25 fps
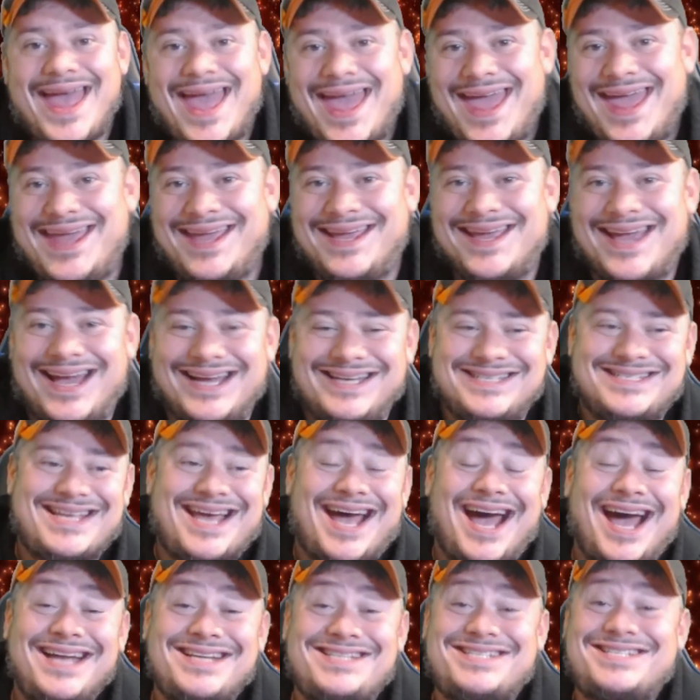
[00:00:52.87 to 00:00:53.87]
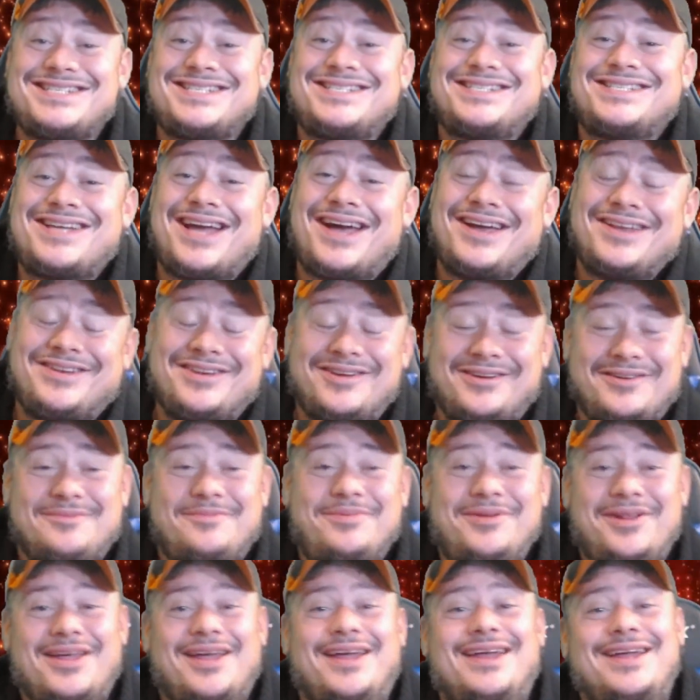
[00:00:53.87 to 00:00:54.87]
Hey guys, I just got done
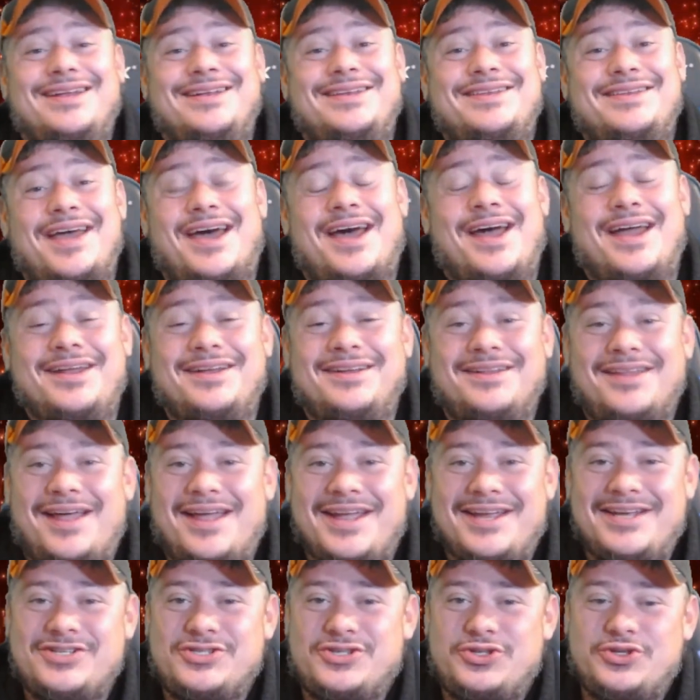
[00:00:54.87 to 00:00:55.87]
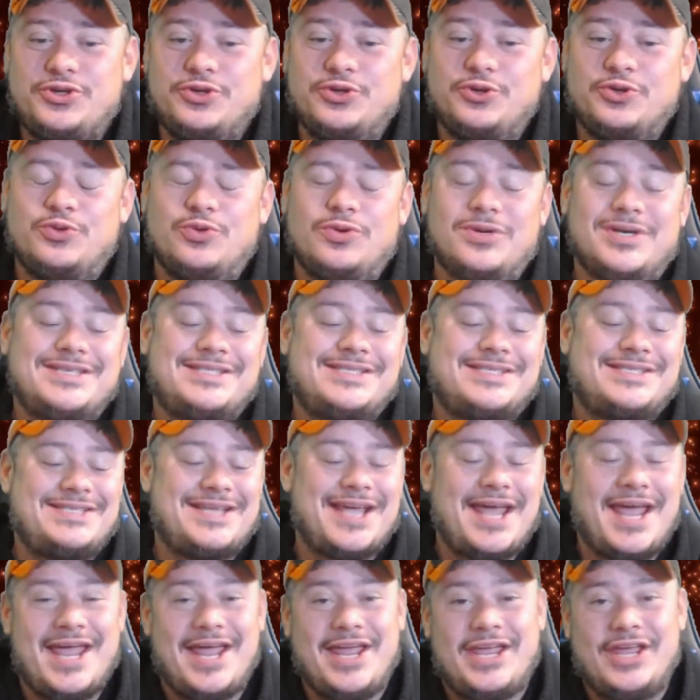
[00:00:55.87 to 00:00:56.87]
playing Dying Light 2
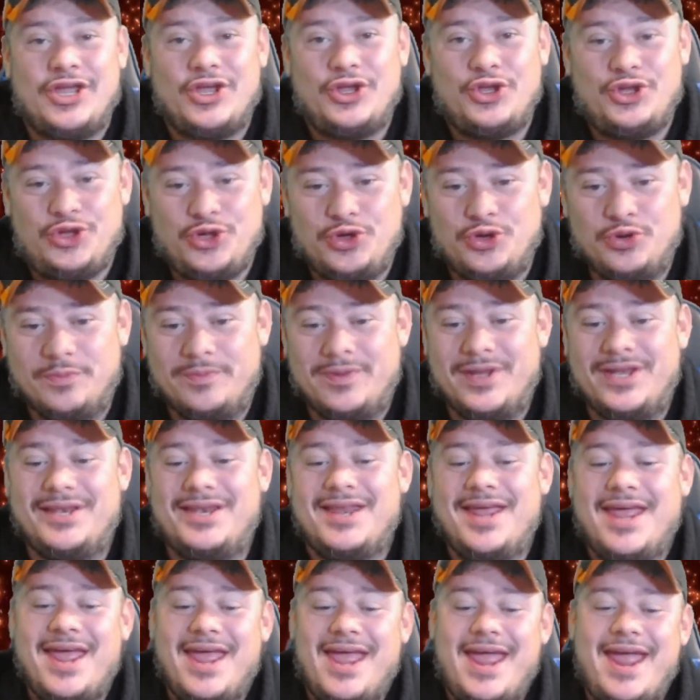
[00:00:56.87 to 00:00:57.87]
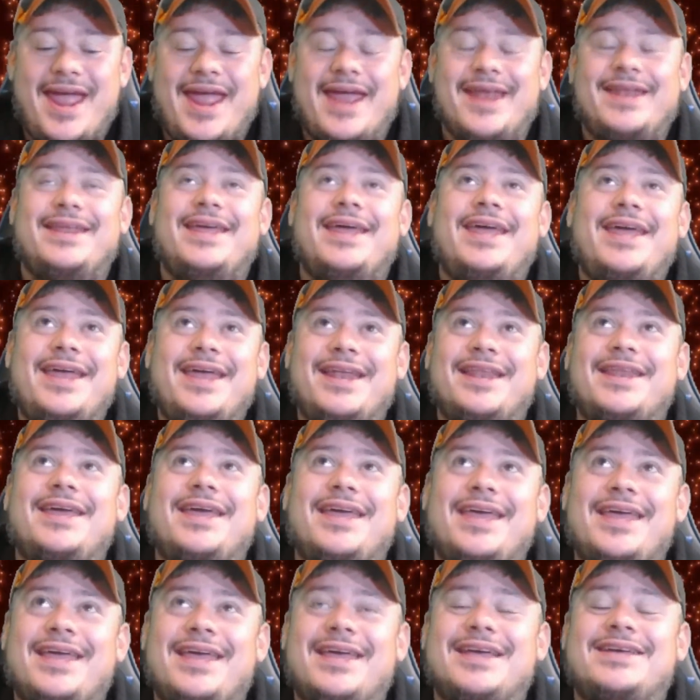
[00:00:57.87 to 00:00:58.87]
Stay Human and it
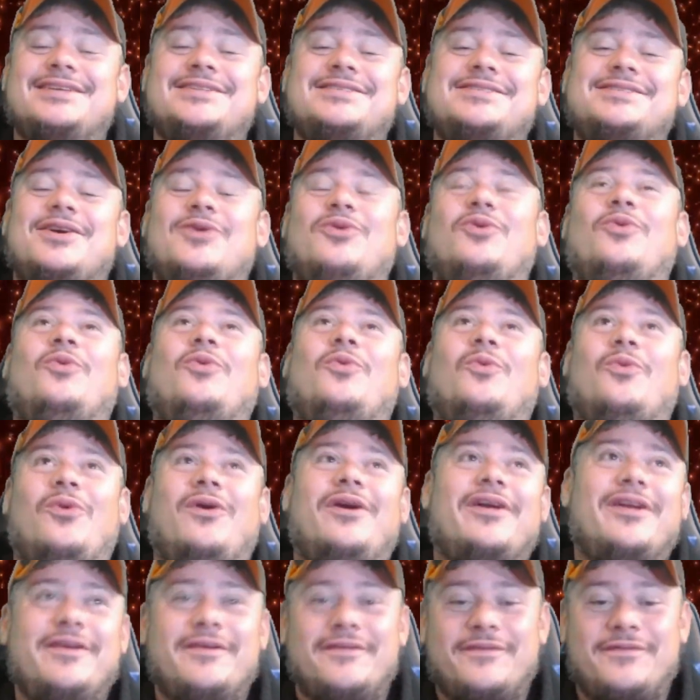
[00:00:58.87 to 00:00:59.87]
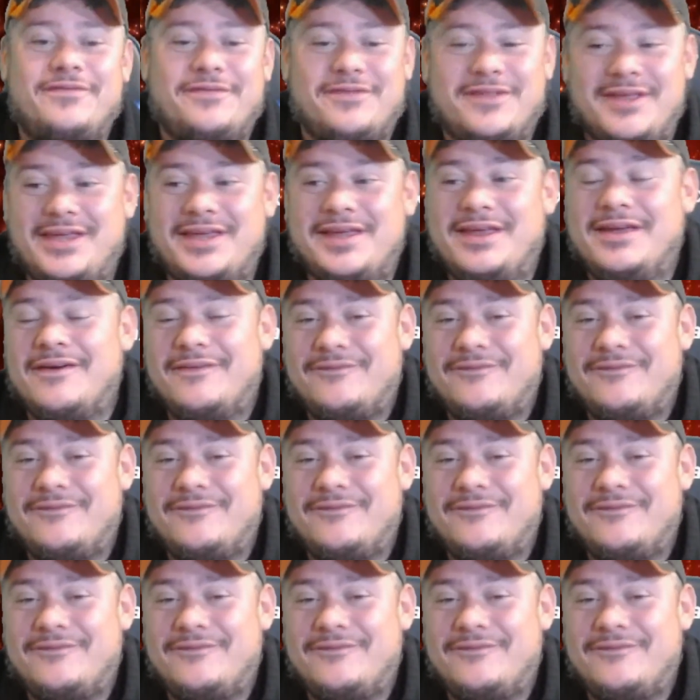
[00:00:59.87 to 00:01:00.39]
is one of the